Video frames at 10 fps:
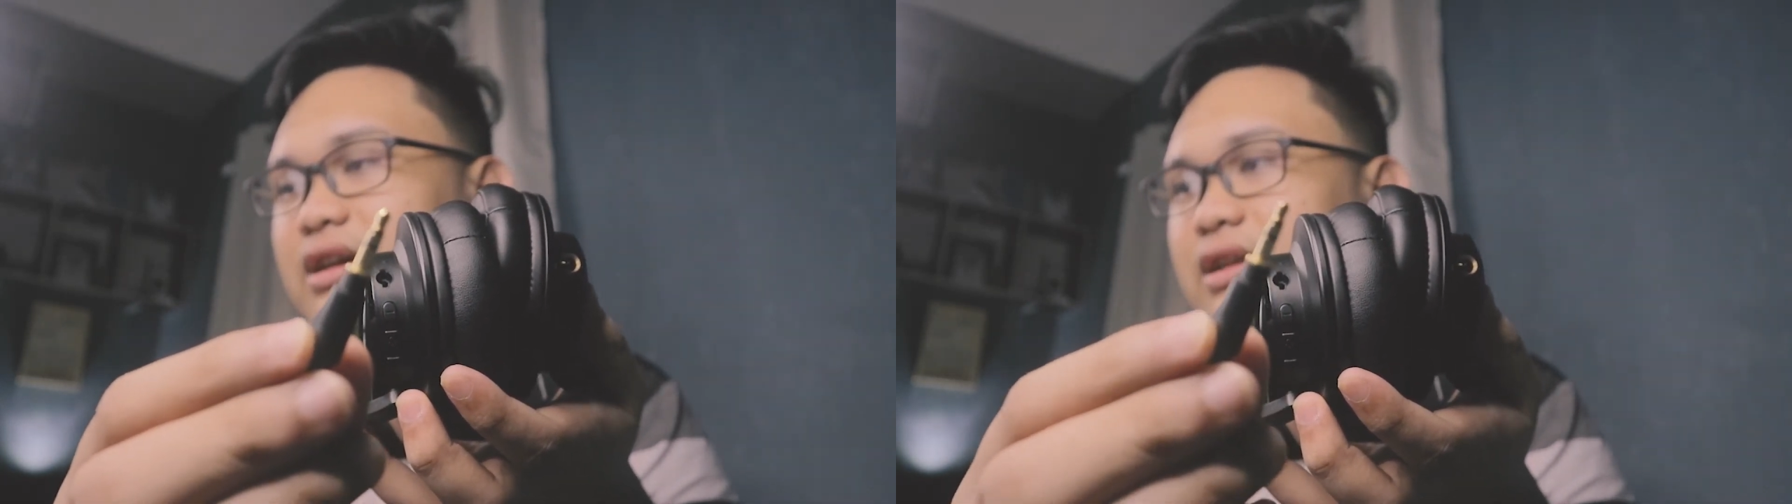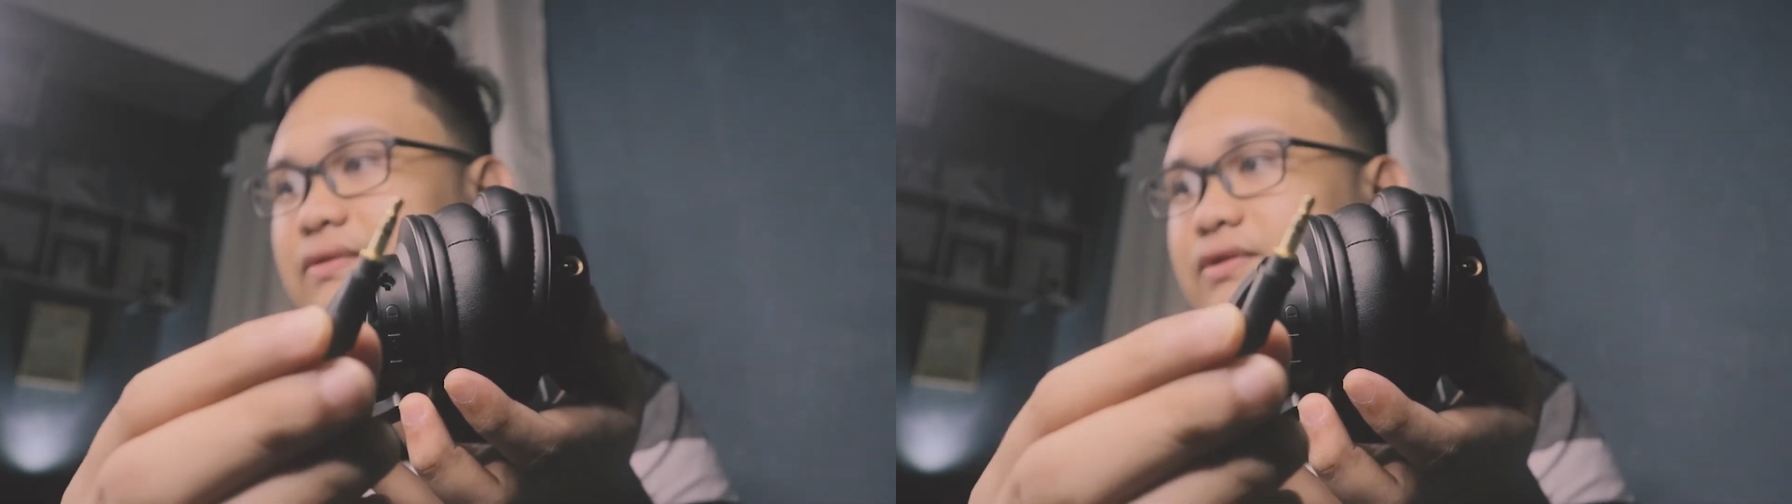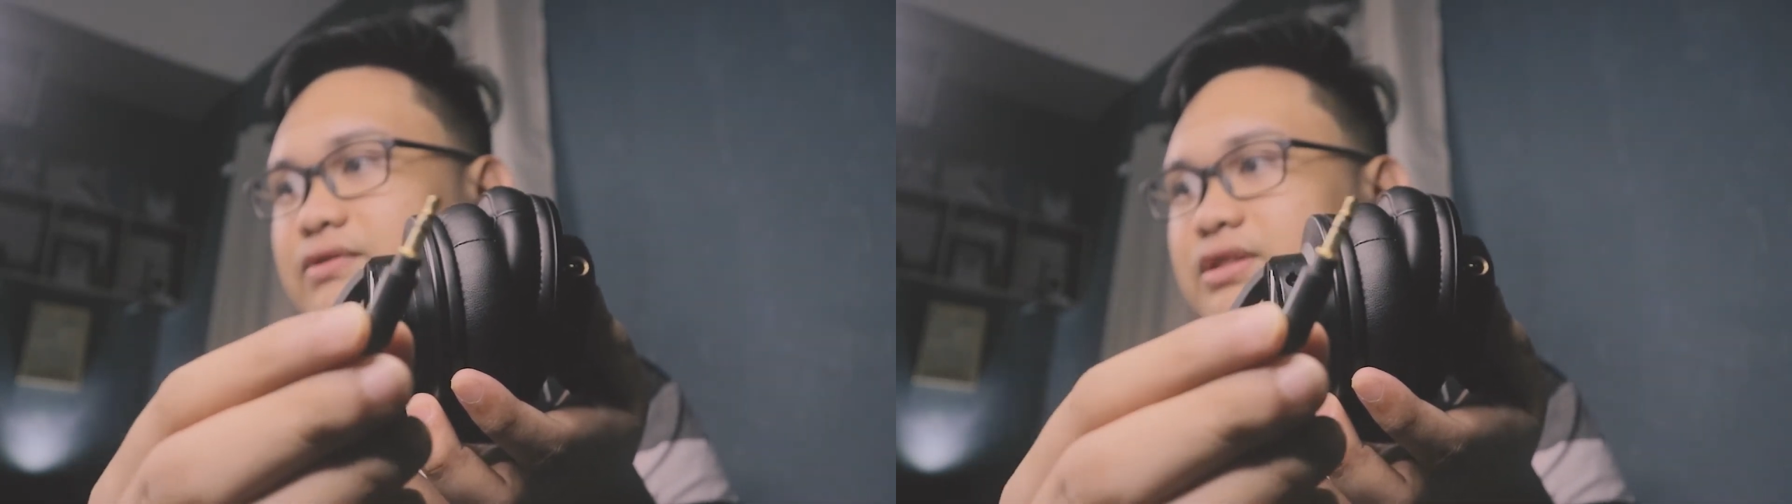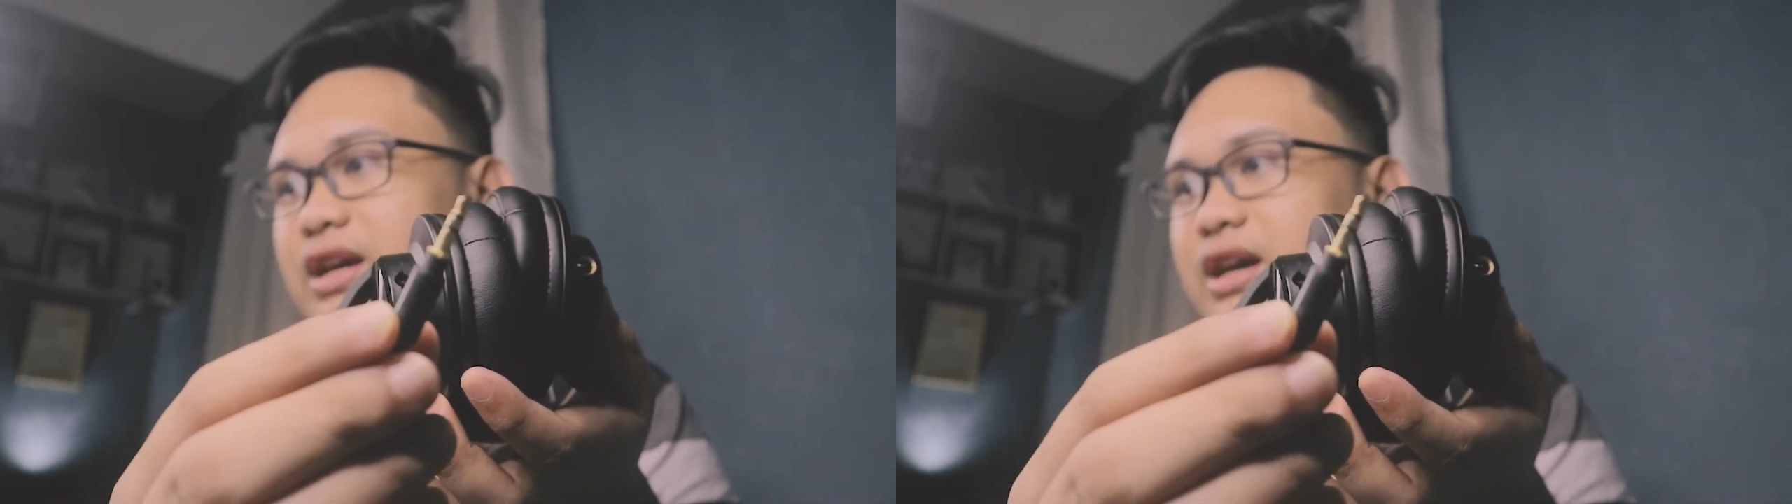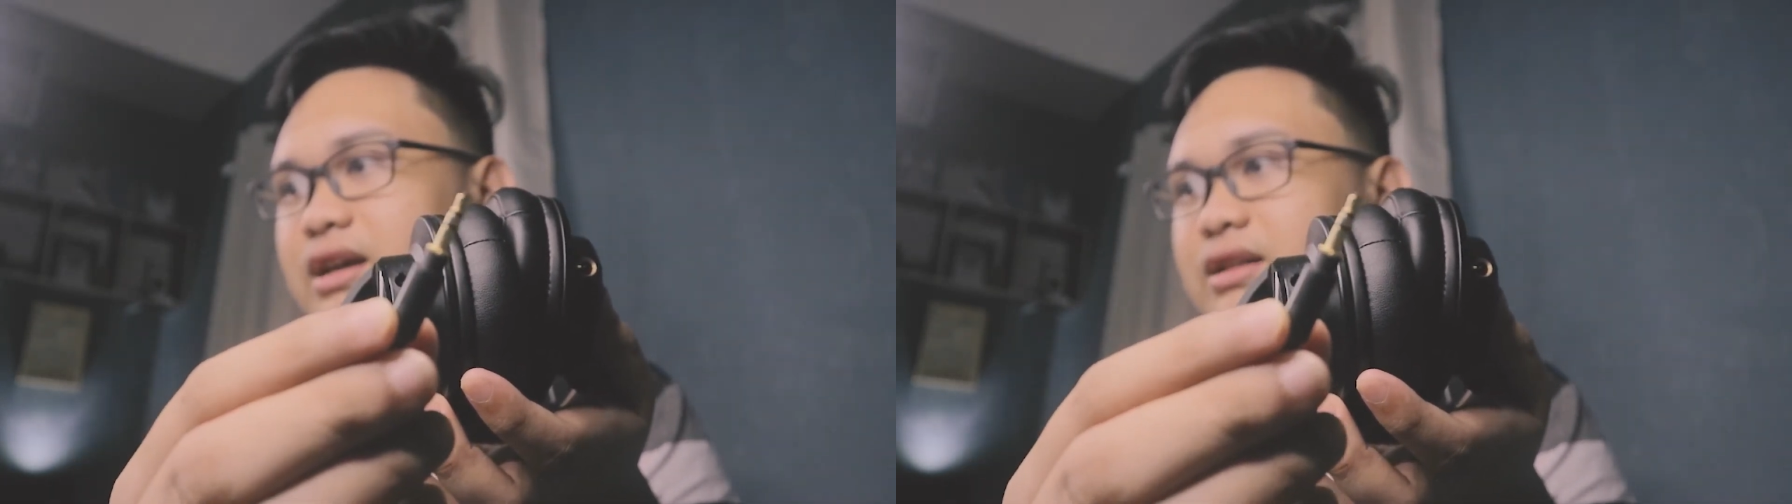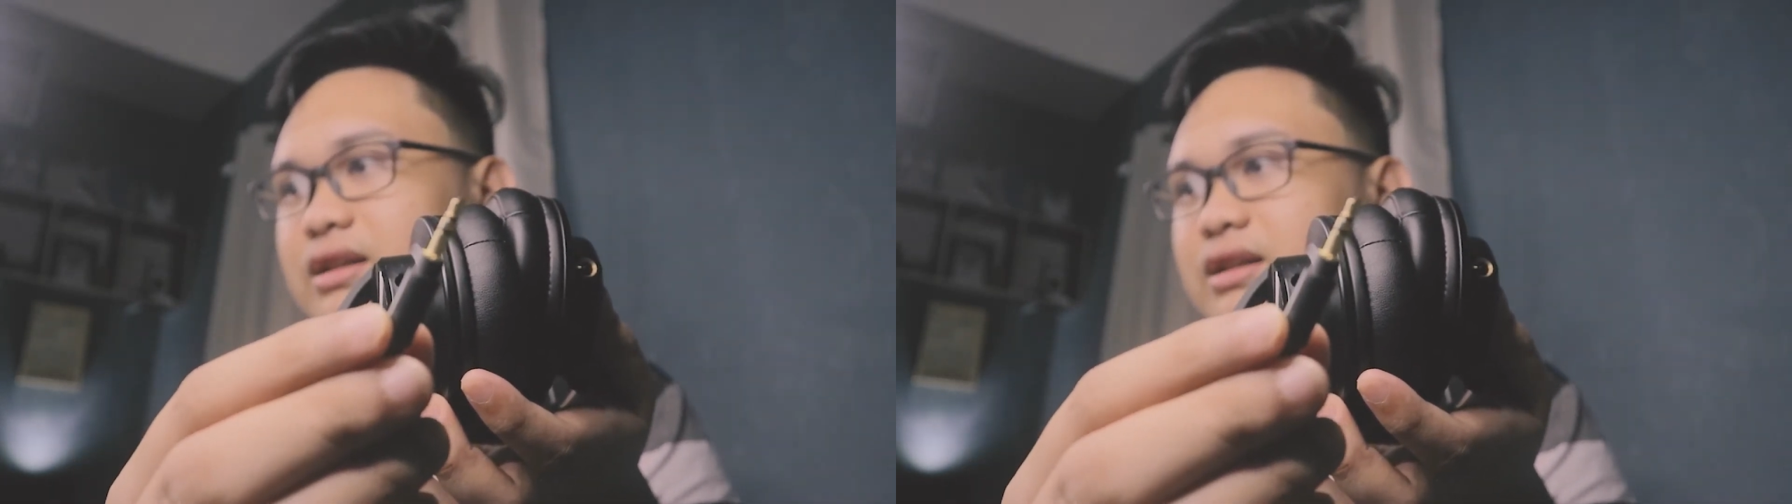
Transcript: headphone jack.